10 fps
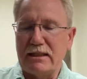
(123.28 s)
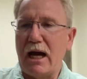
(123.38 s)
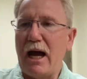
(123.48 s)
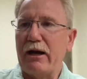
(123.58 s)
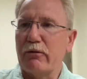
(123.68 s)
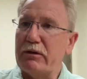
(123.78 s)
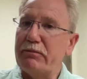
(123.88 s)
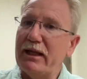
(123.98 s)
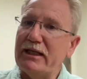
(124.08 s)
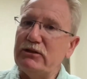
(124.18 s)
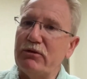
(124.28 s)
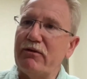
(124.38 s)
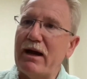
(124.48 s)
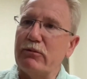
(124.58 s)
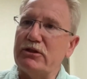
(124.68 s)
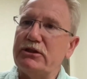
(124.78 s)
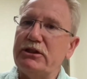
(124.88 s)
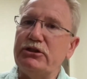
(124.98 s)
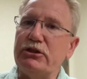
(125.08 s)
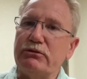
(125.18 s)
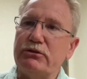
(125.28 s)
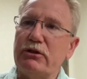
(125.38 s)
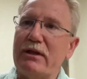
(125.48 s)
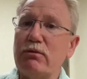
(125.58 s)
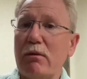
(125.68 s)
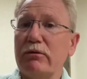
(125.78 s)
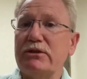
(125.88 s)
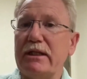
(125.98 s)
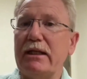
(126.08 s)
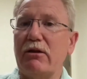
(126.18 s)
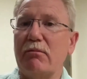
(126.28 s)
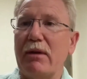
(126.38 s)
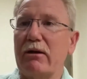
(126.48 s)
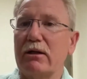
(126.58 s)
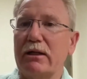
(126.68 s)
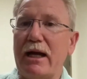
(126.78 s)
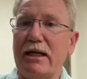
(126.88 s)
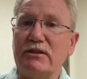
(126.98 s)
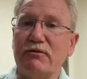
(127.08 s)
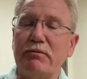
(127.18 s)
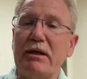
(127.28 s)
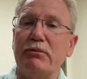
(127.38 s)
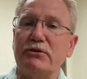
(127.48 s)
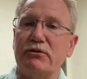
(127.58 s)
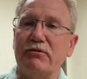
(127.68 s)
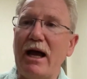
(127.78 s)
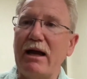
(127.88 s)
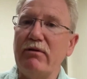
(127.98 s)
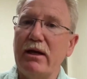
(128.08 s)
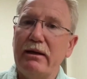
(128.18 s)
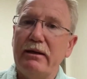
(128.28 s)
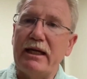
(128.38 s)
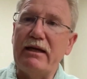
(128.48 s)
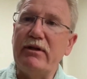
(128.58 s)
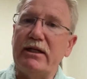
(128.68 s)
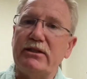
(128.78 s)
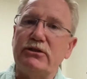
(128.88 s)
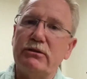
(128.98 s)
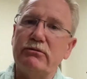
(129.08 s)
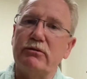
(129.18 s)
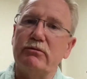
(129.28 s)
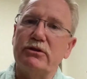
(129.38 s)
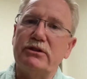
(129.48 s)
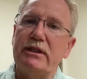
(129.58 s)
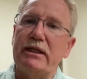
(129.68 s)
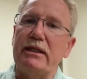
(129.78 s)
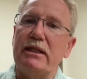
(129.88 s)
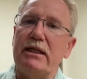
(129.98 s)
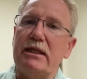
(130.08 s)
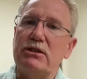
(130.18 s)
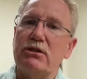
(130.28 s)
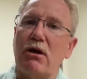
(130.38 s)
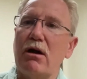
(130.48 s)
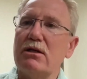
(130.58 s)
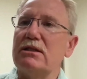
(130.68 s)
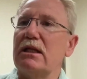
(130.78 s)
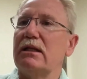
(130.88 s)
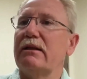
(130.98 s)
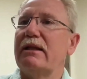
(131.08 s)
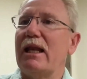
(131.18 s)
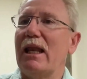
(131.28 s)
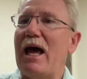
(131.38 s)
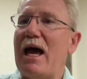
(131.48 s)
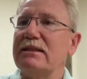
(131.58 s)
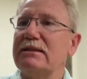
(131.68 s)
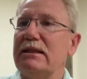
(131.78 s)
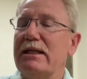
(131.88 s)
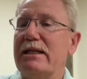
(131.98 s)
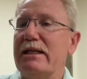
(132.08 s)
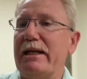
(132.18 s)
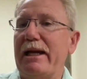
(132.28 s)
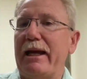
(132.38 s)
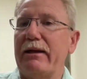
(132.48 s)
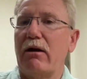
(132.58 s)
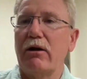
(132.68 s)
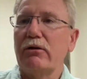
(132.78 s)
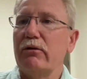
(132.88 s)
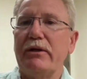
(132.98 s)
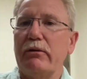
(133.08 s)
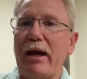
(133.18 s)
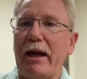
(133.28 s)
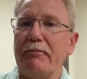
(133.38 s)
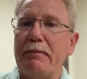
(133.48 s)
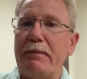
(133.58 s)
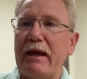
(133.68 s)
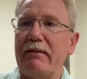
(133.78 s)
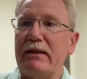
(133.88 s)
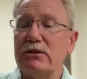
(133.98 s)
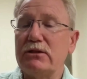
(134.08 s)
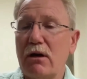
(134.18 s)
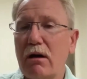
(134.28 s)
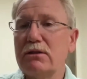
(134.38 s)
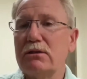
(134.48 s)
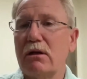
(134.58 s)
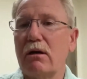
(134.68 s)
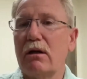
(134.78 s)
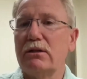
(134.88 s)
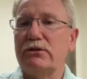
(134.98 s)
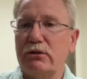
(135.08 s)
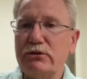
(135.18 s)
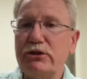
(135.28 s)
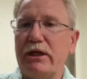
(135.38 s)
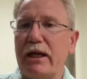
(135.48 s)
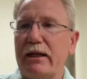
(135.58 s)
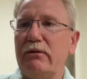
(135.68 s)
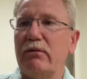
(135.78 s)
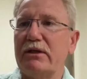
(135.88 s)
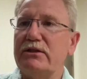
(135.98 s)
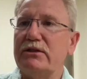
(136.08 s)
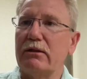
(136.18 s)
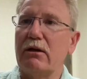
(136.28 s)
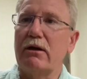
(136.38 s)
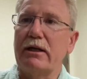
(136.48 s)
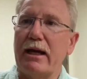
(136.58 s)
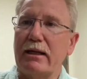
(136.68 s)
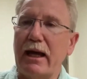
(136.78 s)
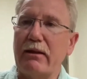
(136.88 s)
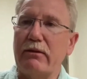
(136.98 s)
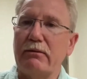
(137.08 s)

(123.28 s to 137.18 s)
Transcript: die are replaced with fibrous tissue. So that's what we're seeing in the myocarditis. If people survive, even in children, we're seeing these scars that last and aren't going away. And these scars are associated with sudden cardiac death.